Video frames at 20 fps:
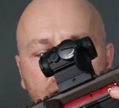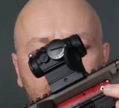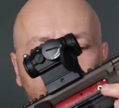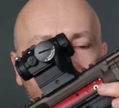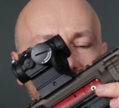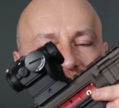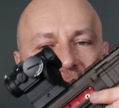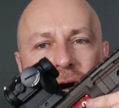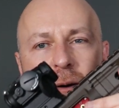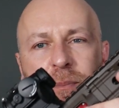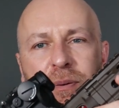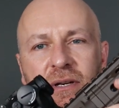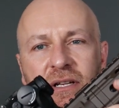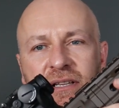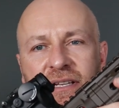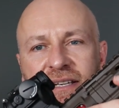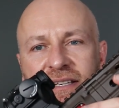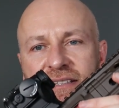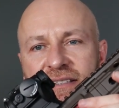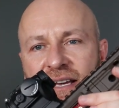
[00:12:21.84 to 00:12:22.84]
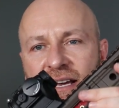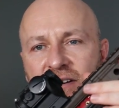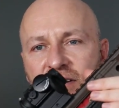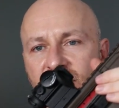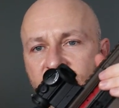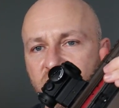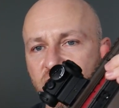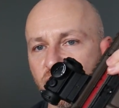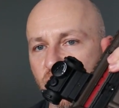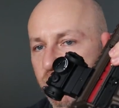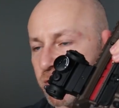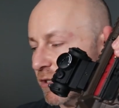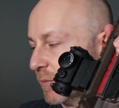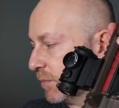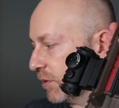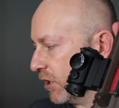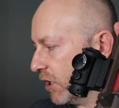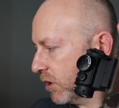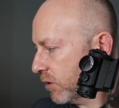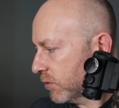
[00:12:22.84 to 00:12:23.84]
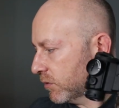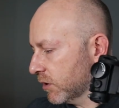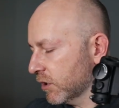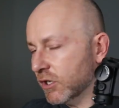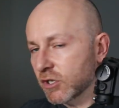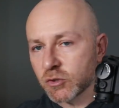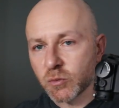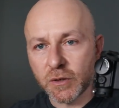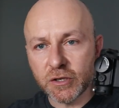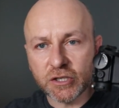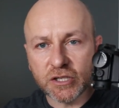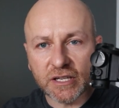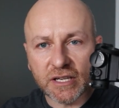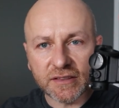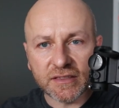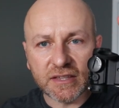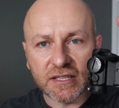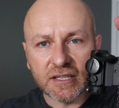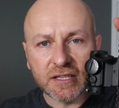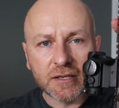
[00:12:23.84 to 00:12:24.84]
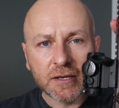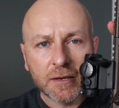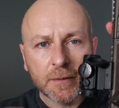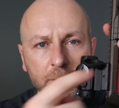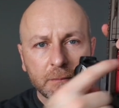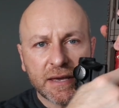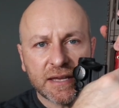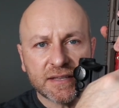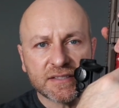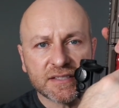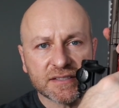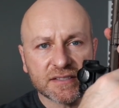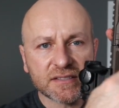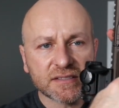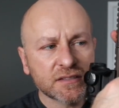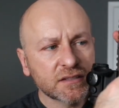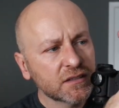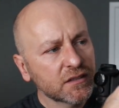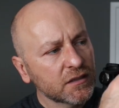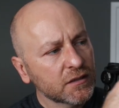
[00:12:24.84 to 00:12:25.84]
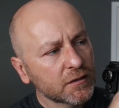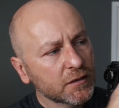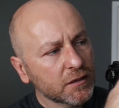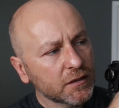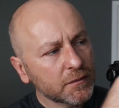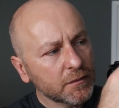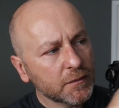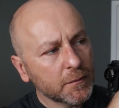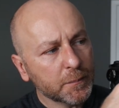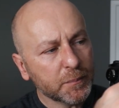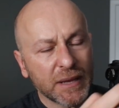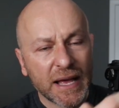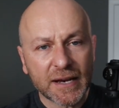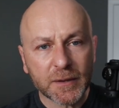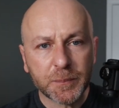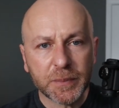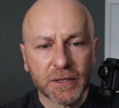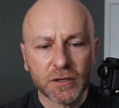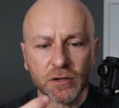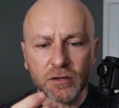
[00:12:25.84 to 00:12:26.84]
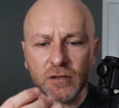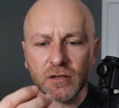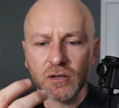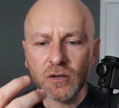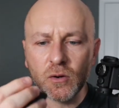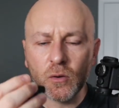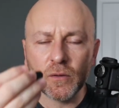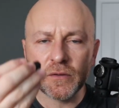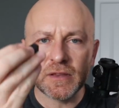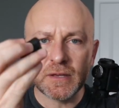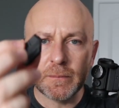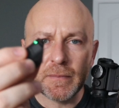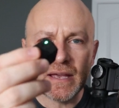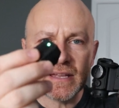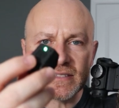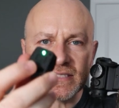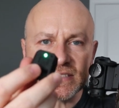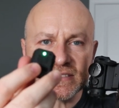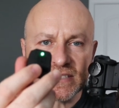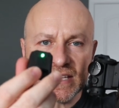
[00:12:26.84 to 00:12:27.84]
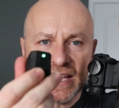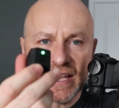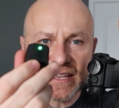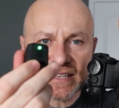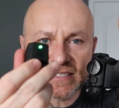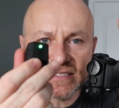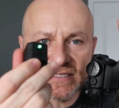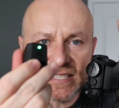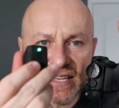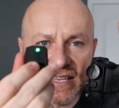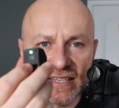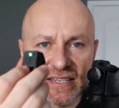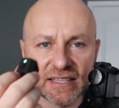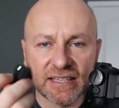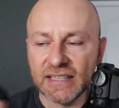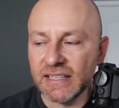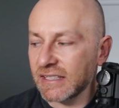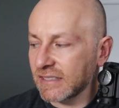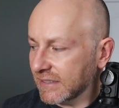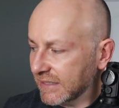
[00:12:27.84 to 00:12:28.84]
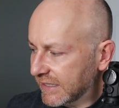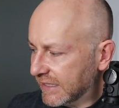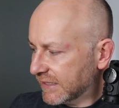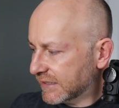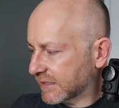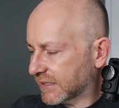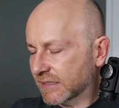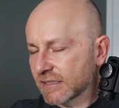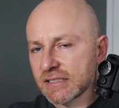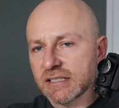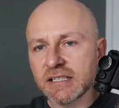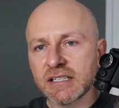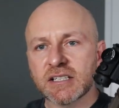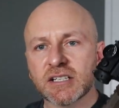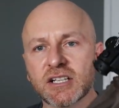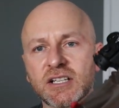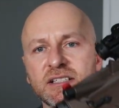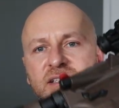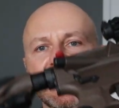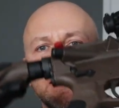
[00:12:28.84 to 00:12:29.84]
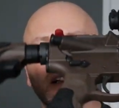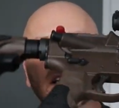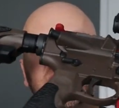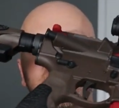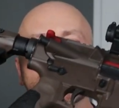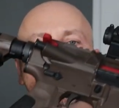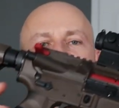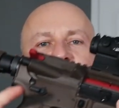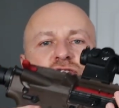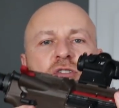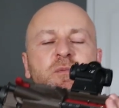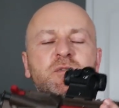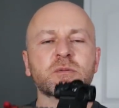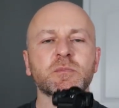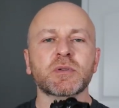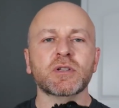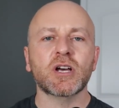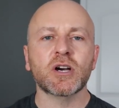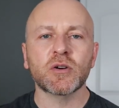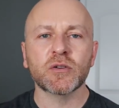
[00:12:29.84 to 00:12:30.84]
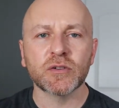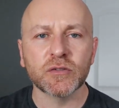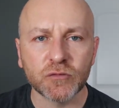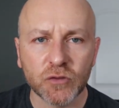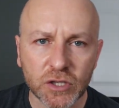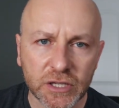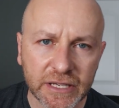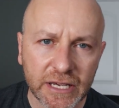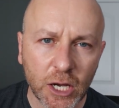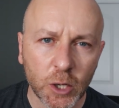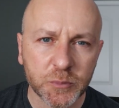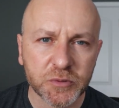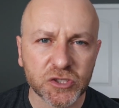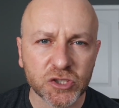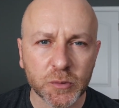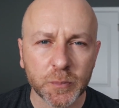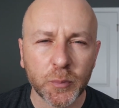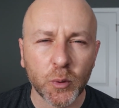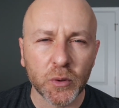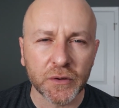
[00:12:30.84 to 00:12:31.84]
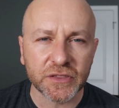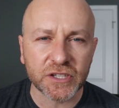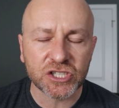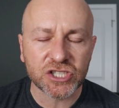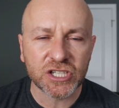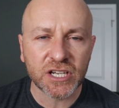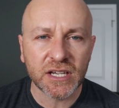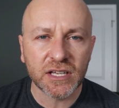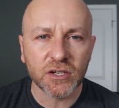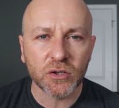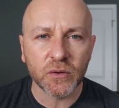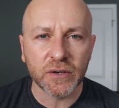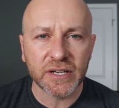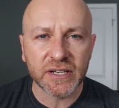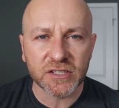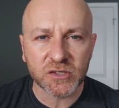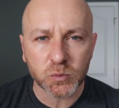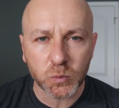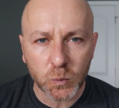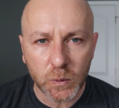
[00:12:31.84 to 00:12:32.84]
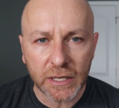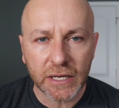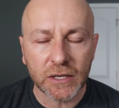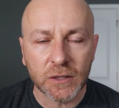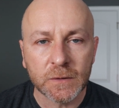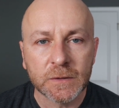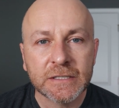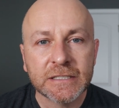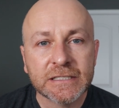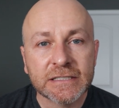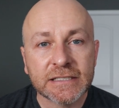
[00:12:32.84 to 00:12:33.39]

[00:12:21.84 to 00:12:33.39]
Now, I'll put a link down in the description below where you can get the Mantis Blackbeard or the Mantis X10 Elite. Click that link in the description below. It really helps support the channel as well.